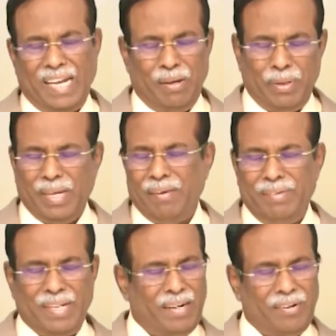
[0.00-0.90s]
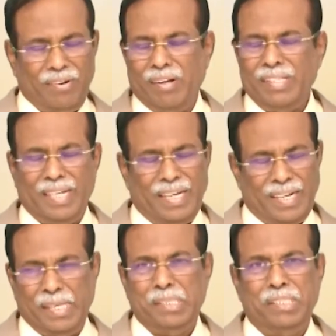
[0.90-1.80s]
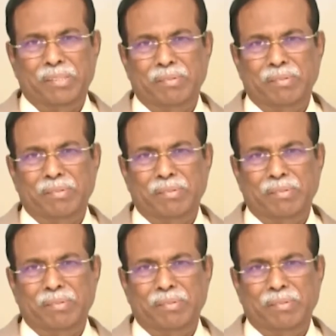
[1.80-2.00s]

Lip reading: sir we have done wrong thing against you